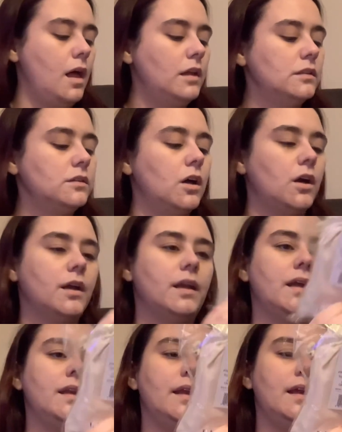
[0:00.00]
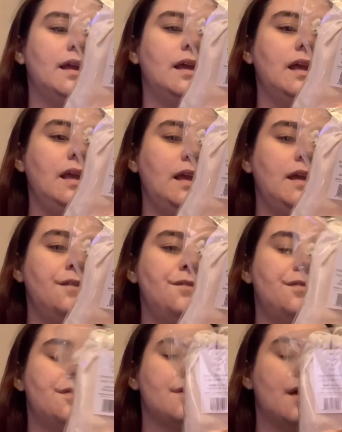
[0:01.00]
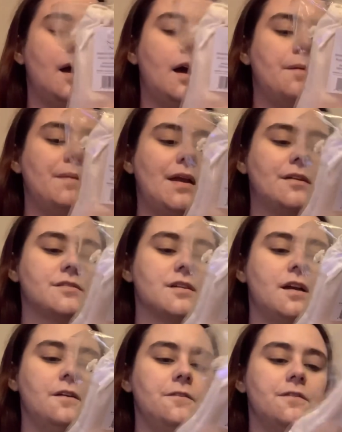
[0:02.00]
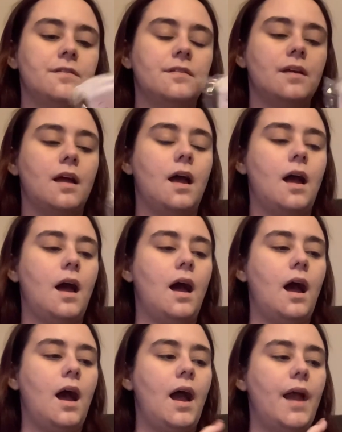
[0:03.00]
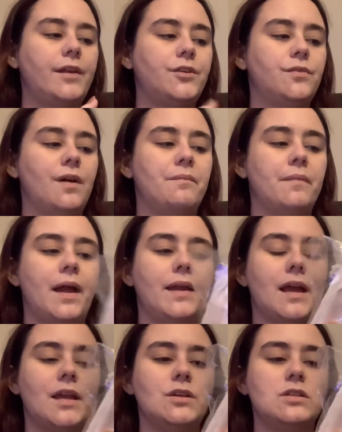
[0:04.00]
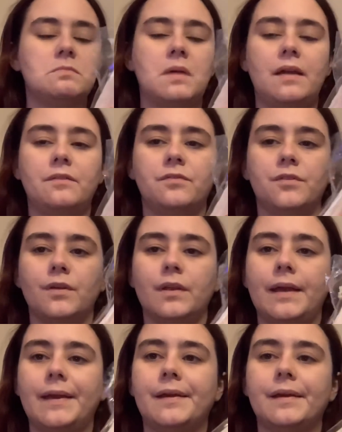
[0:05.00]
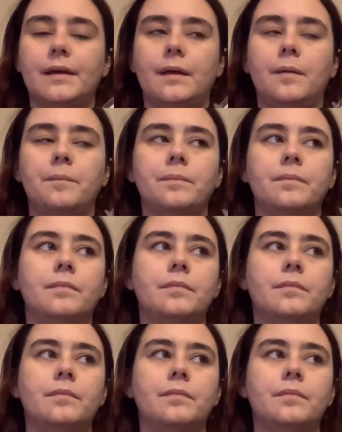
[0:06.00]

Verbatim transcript: Lark and Eve's um, hair scarves. I do have mine. I use mine for like, um,